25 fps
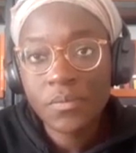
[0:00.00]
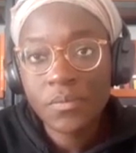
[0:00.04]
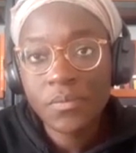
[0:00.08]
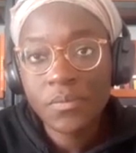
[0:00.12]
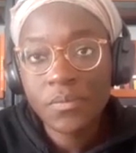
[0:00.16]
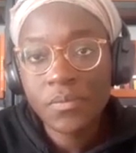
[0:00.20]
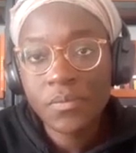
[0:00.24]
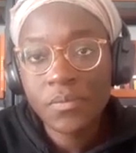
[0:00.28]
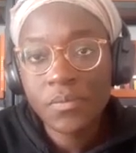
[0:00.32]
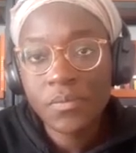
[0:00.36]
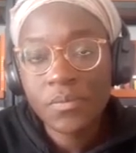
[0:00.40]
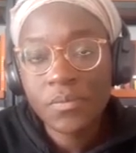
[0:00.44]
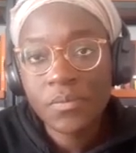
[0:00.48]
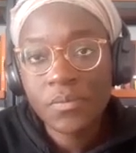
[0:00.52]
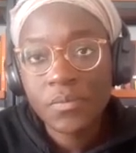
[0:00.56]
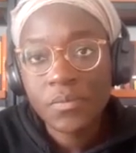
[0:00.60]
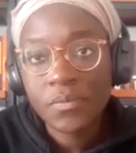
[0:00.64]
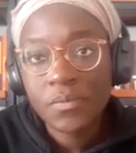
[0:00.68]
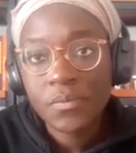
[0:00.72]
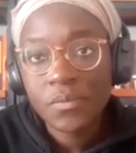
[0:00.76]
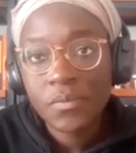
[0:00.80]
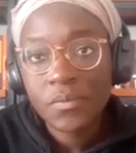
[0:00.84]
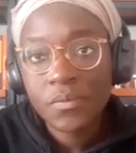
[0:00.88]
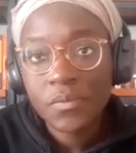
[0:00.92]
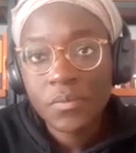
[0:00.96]

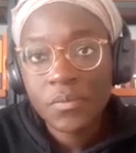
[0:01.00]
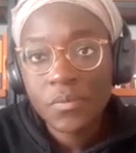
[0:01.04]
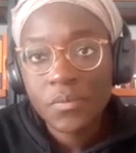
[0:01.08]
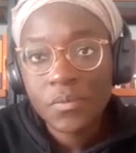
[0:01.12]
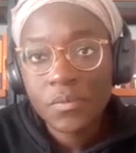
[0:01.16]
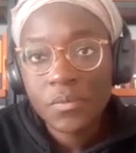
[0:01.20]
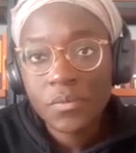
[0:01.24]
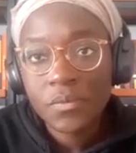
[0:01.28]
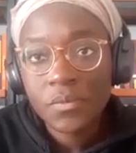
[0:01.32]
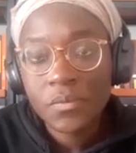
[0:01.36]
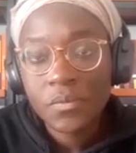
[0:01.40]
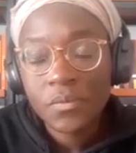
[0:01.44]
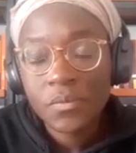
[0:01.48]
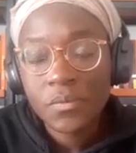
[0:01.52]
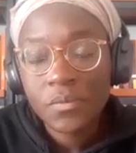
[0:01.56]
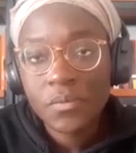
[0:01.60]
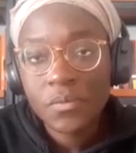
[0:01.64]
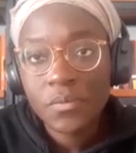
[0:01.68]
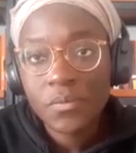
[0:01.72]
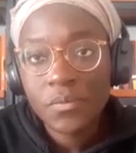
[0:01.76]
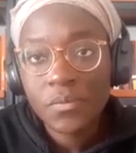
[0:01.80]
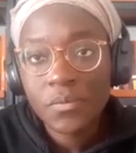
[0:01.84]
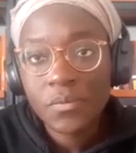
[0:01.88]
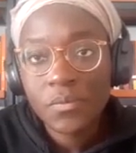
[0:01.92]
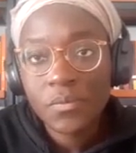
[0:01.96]

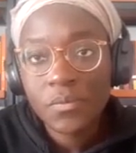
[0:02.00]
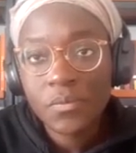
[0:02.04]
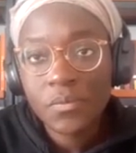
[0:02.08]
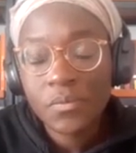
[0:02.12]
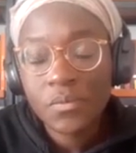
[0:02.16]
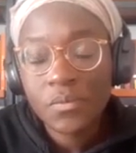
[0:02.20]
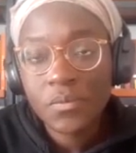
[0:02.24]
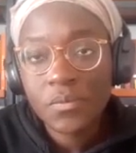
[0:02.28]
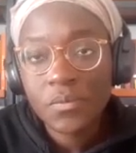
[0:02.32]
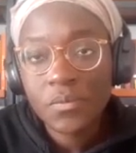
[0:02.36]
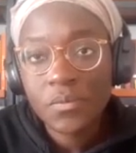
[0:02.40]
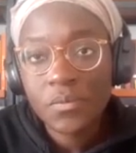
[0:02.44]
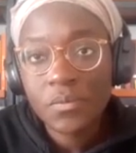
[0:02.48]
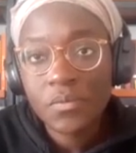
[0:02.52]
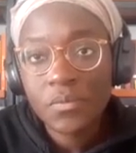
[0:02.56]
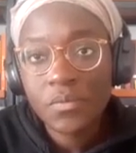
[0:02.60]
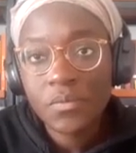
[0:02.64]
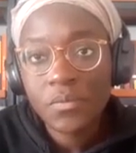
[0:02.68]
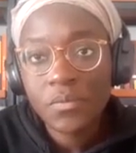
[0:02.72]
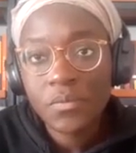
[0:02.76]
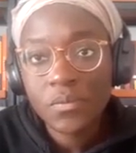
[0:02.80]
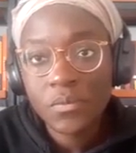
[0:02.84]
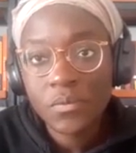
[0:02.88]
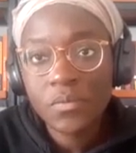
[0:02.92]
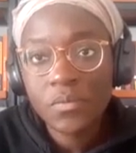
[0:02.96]

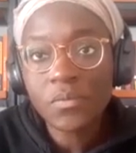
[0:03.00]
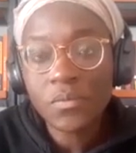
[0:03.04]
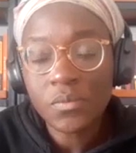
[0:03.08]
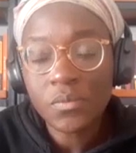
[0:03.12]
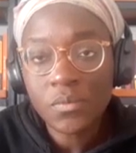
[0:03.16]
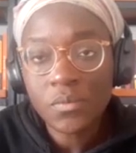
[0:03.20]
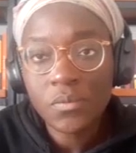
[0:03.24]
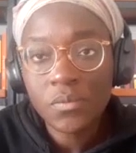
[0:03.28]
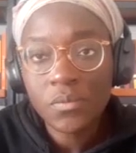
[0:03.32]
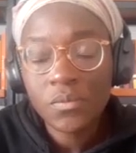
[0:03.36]
[no speech]